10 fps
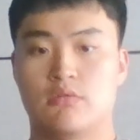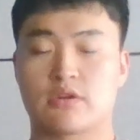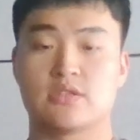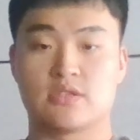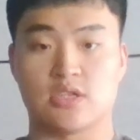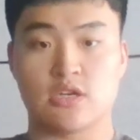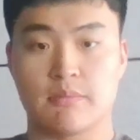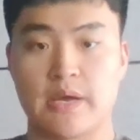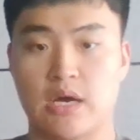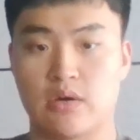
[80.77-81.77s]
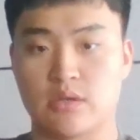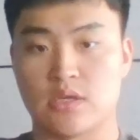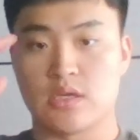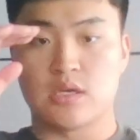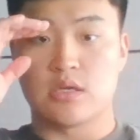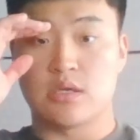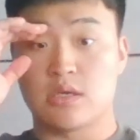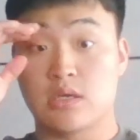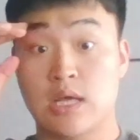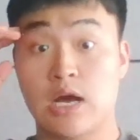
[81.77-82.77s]
we're gonna talk about
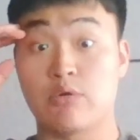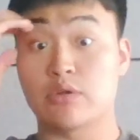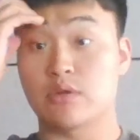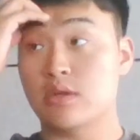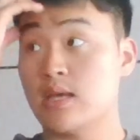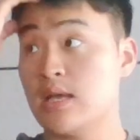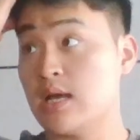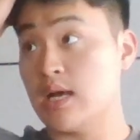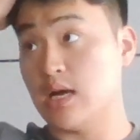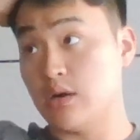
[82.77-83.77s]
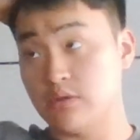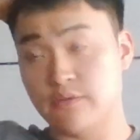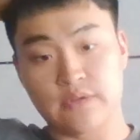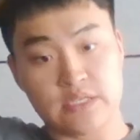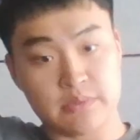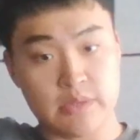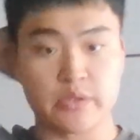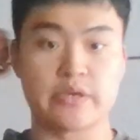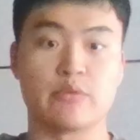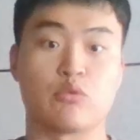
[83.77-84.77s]
how the flash
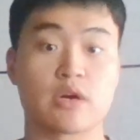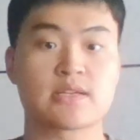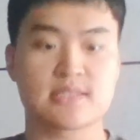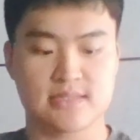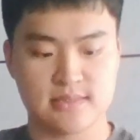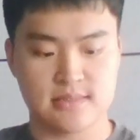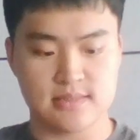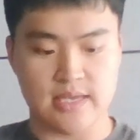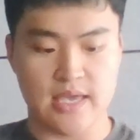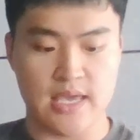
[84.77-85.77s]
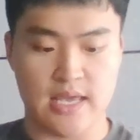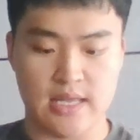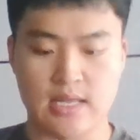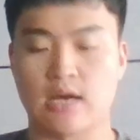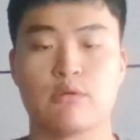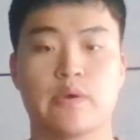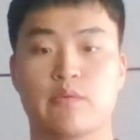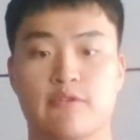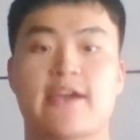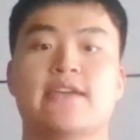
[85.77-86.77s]
memory works and how we
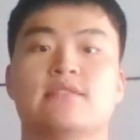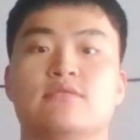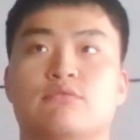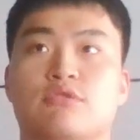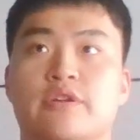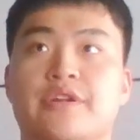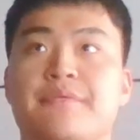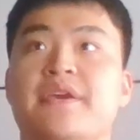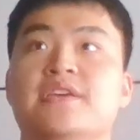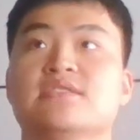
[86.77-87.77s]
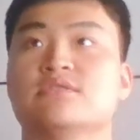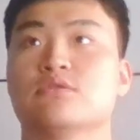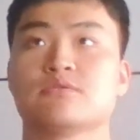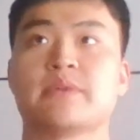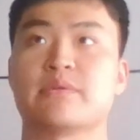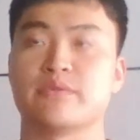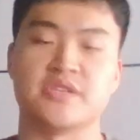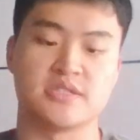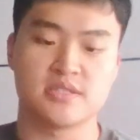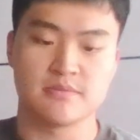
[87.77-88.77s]
write or erase those
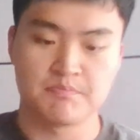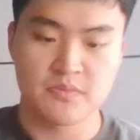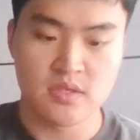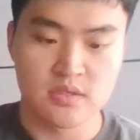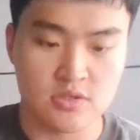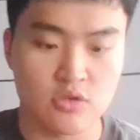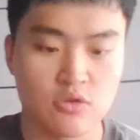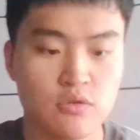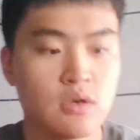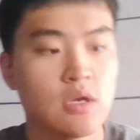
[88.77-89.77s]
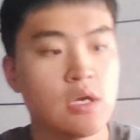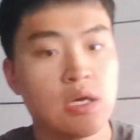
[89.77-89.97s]
memories. So,